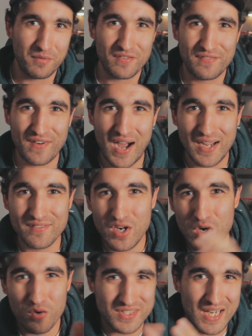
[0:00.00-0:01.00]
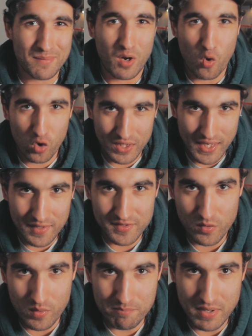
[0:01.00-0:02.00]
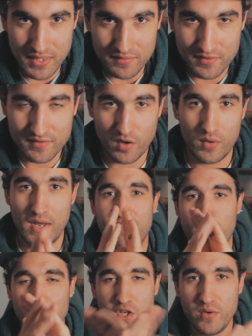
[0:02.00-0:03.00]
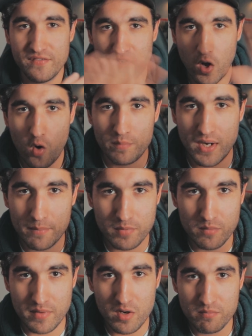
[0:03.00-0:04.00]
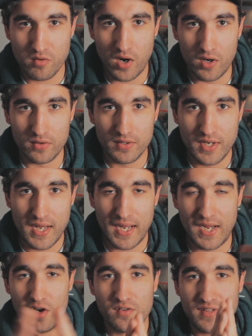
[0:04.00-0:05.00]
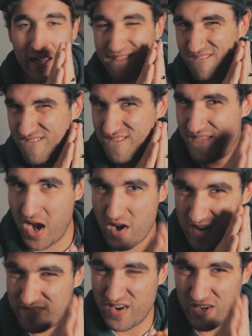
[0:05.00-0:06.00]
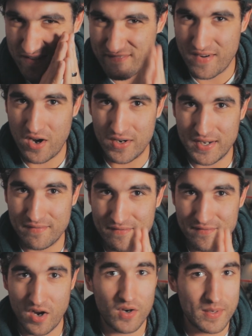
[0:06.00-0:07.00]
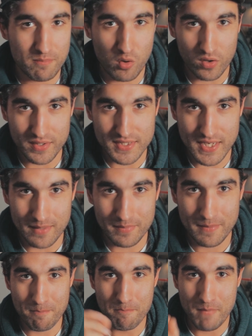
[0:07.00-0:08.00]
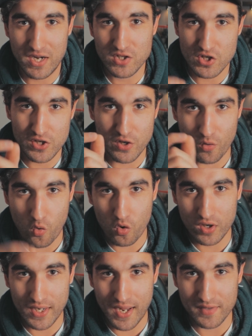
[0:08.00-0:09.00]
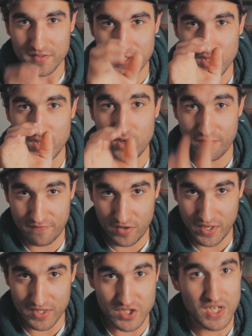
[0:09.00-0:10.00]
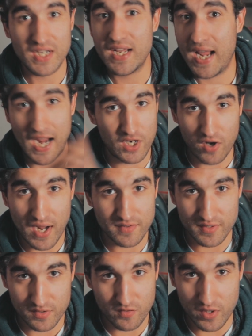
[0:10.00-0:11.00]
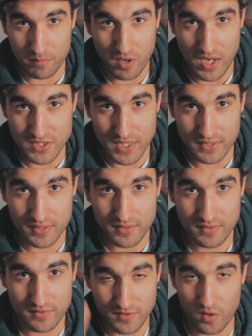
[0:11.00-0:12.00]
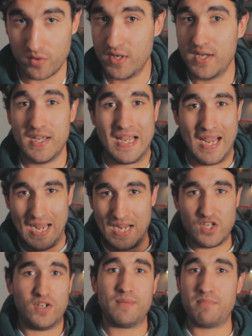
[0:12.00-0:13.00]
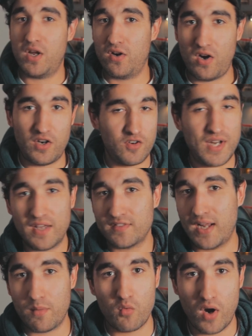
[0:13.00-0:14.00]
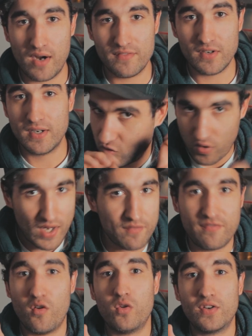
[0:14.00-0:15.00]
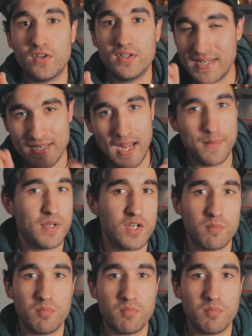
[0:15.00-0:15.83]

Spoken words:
5, we're talking about organizing with bins. So before you even open up Premiere Pro, here's a very, very, very, very important tip. Make sure you're organizing your footage and your assets for your project. So in your computer, on your desktop, wherever, create a folder, name it your